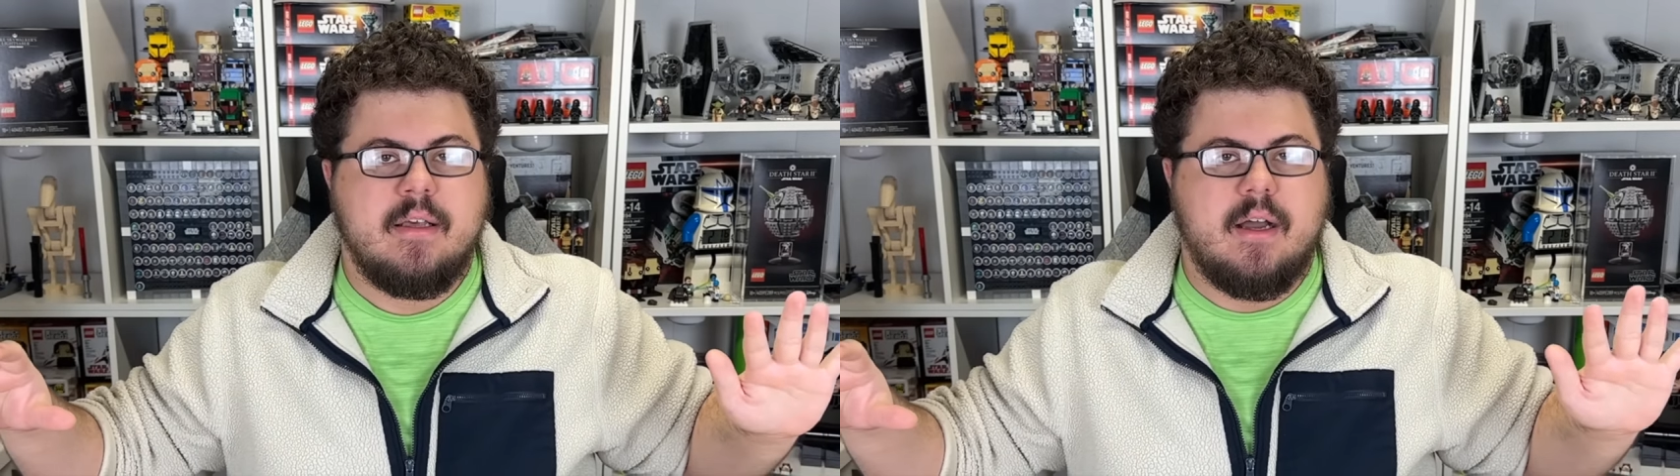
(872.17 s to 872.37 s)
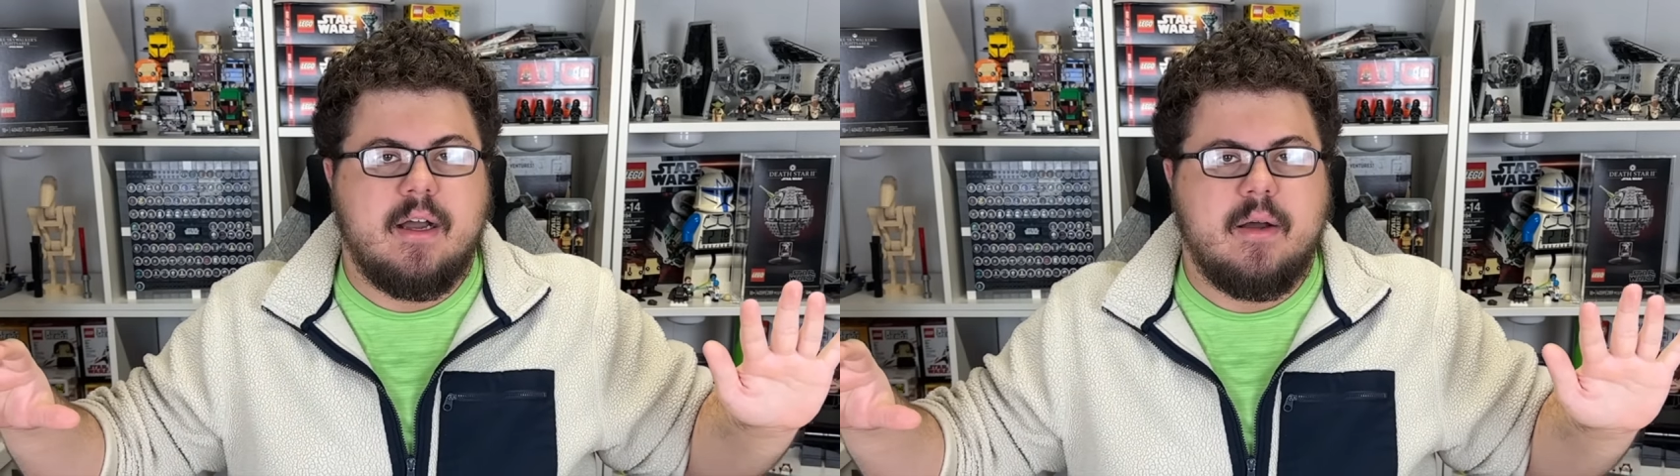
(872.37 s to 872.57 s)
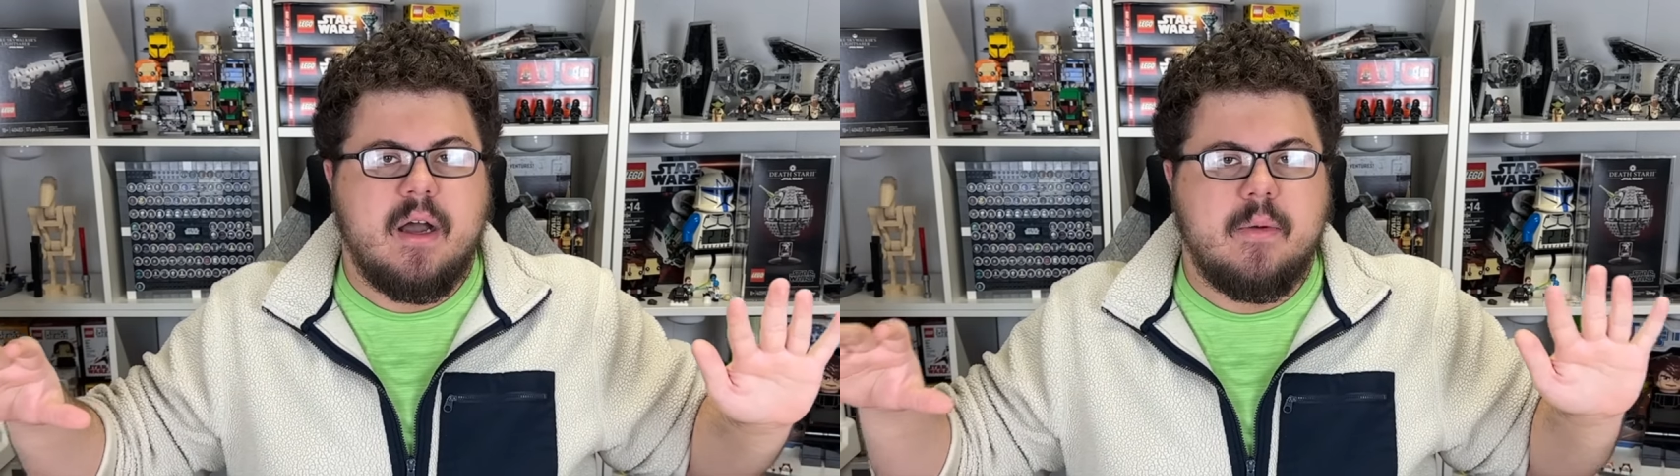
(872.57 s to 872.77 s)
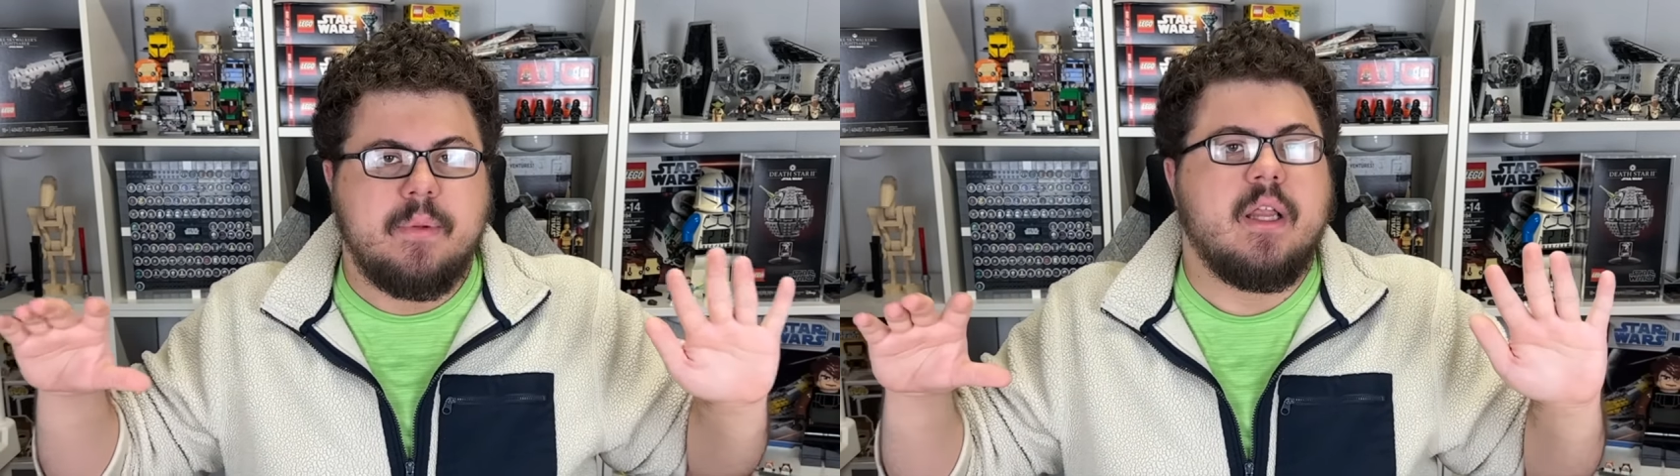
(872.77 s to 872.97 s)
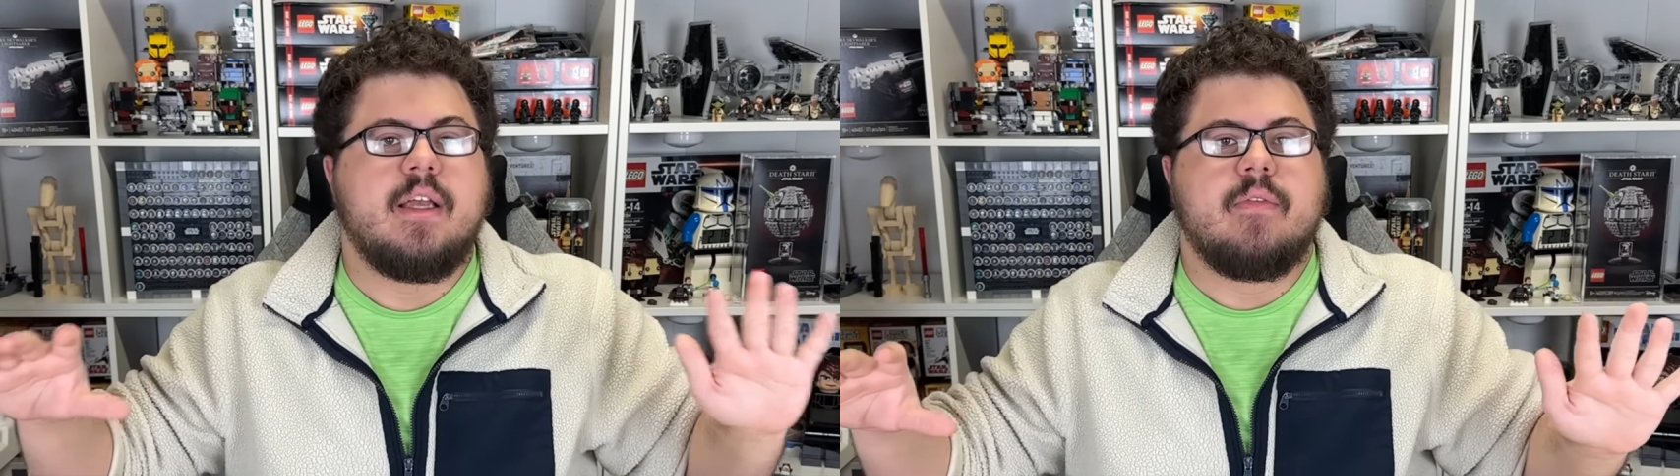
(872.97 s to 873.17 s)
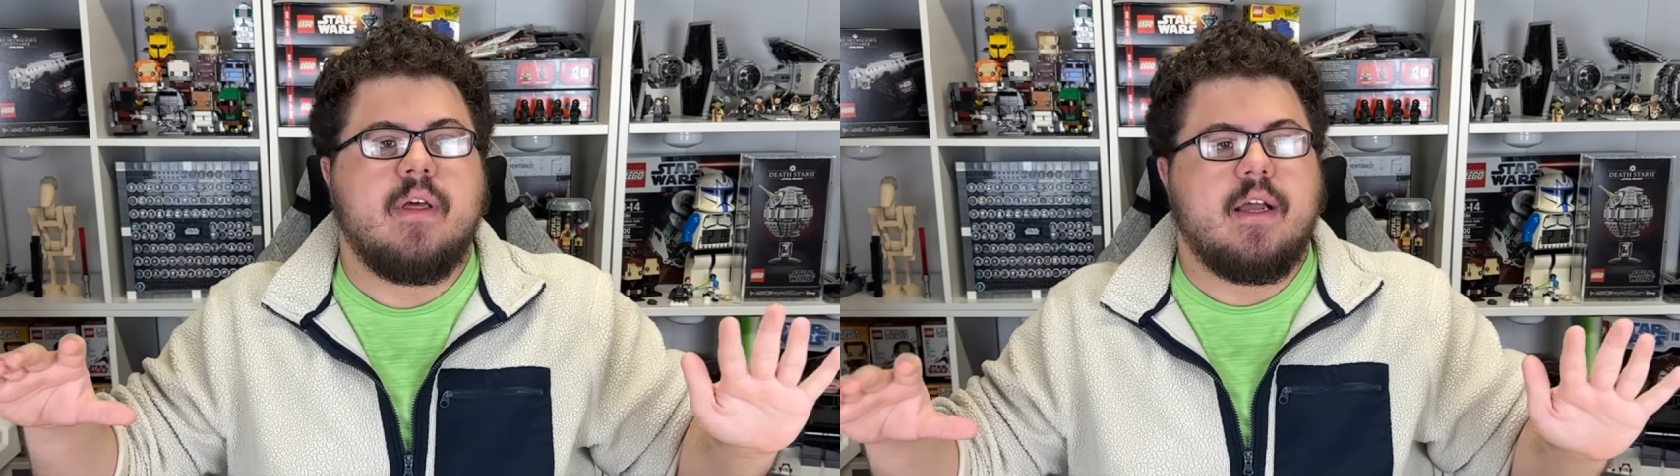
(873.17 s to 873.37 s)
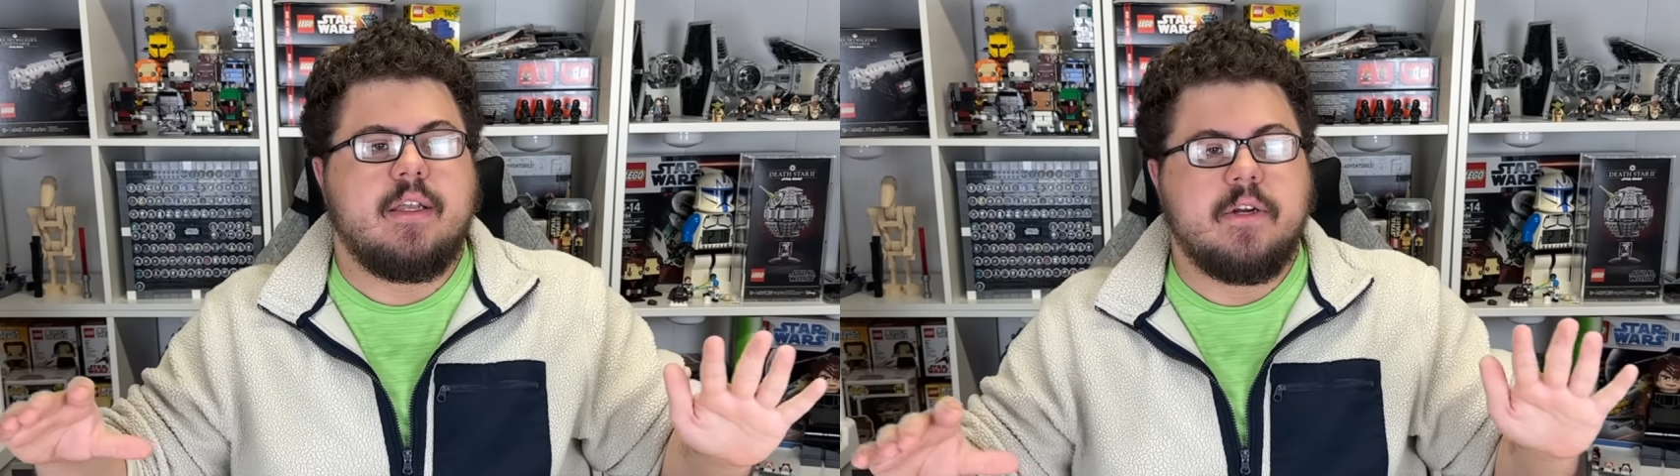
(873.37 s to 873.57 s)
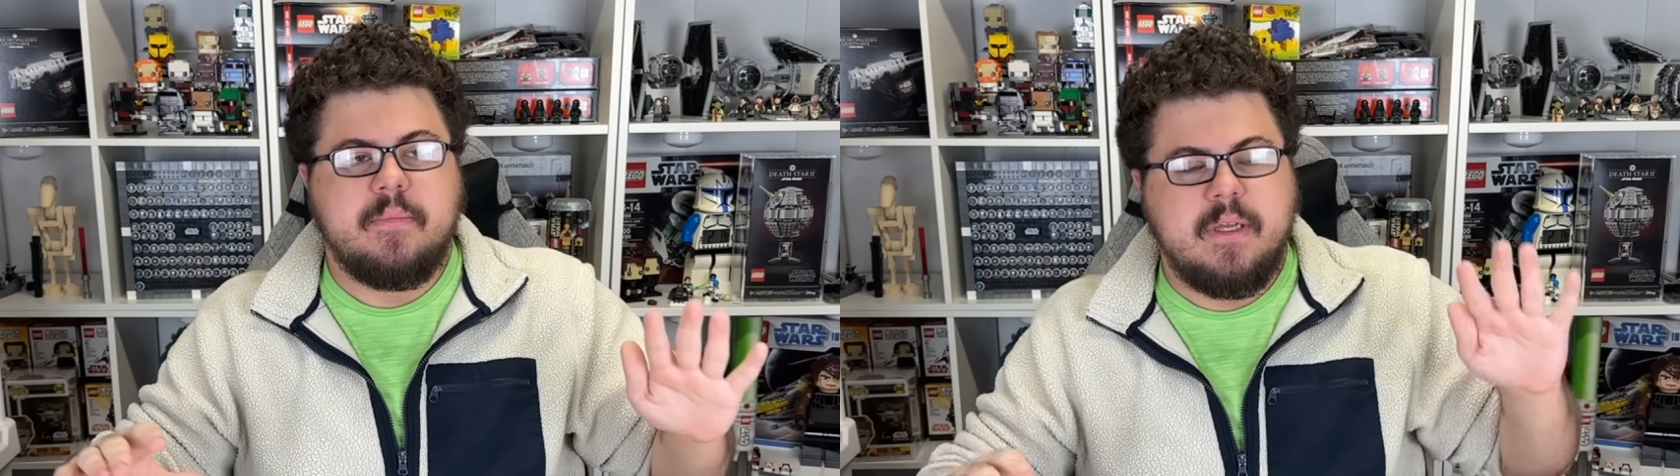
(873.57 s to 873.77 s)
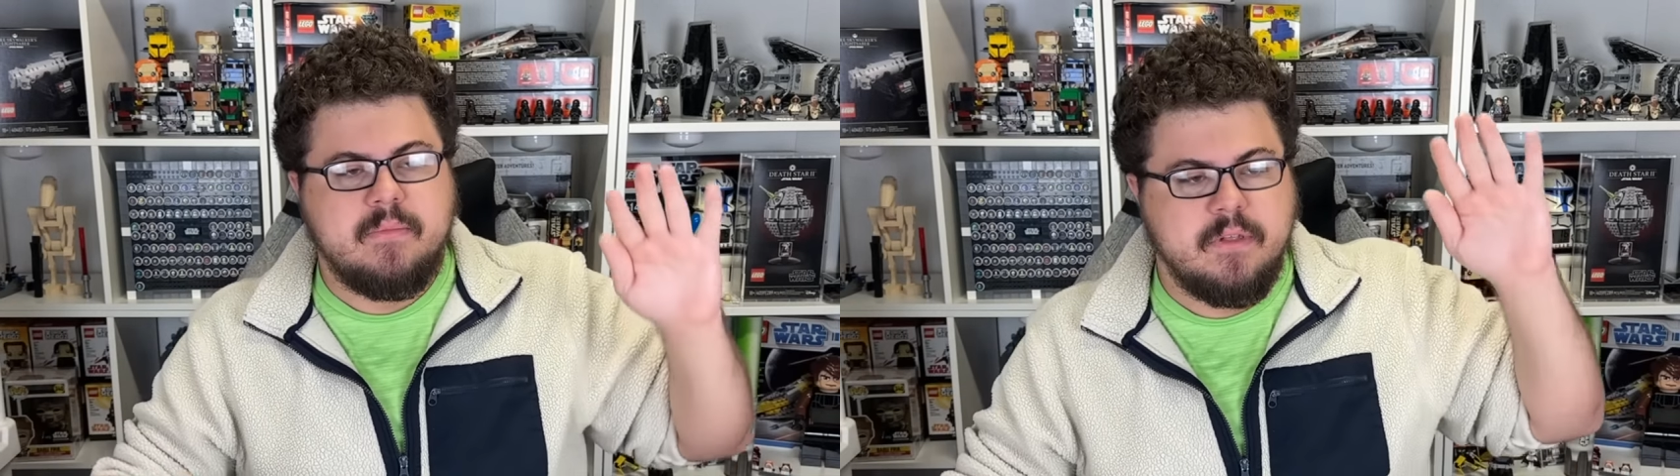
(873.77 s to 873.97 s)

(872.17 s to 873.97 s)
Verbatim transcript: a play in that. You know what I mean?